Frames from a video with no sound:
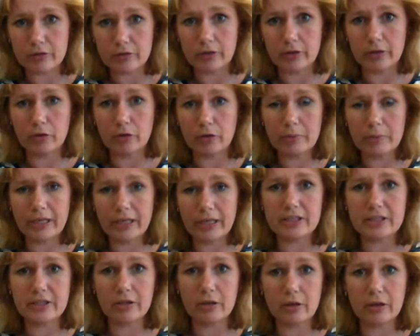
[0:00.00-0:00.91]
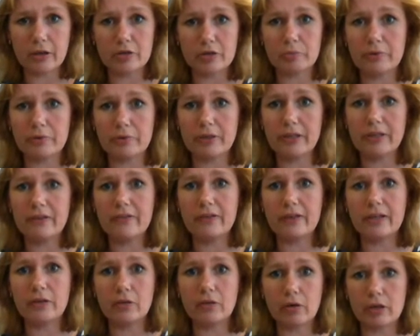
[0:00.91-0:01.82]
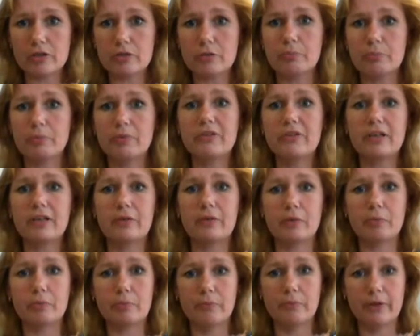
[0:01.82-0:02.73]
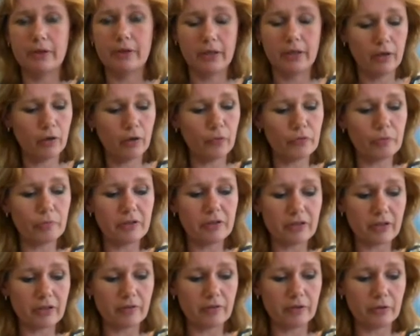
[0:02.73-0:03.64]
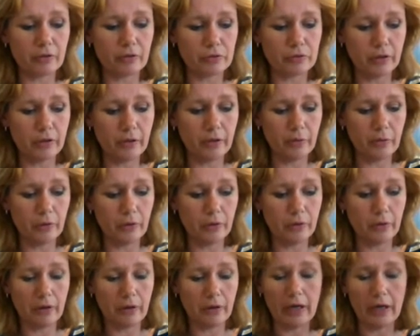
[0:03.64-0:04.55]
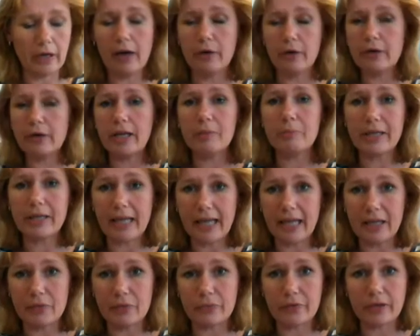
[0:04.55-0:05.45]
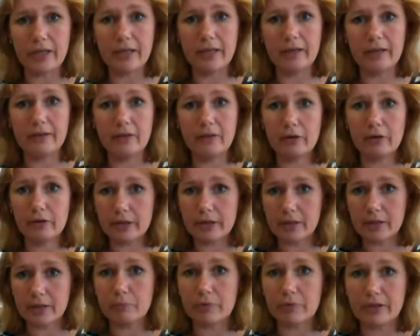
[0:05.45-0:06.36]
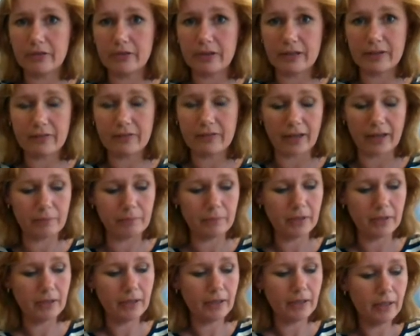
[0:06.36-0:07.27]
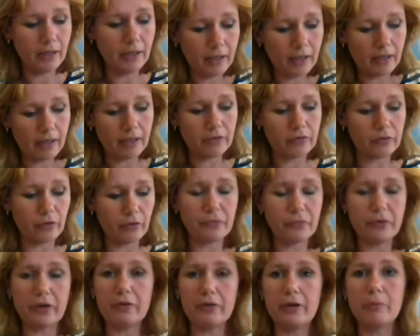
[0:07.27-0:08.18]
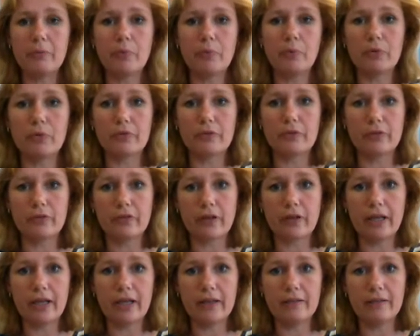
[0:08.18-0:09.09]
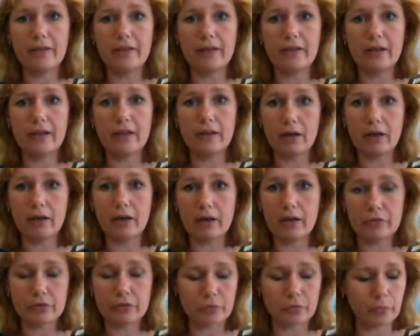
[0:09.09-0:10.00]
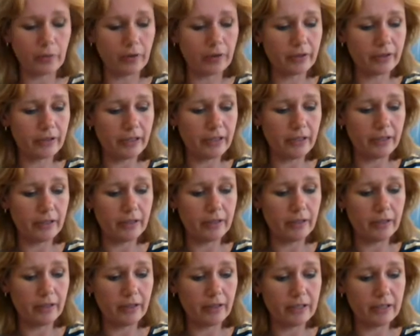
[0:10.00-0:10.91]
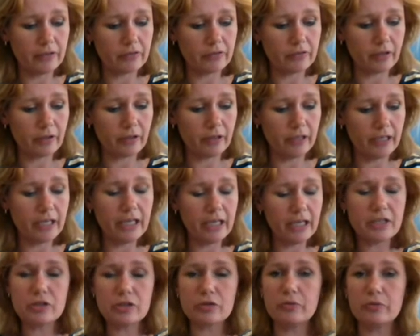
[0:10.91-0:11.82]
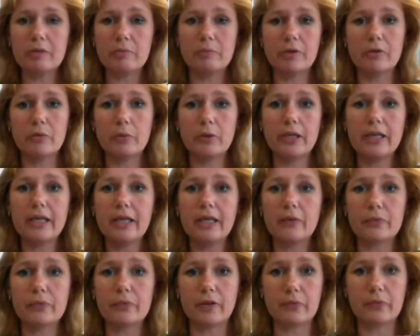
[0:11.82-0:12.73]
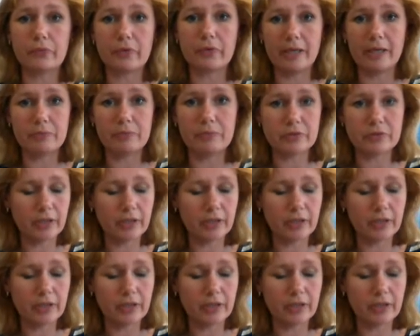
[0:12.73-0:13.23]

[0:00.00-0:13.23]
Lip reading: combination knowledge printing and knowledge of materials, how they behave during printing time. Is very important. And the last one is the heat treatment we give the frames,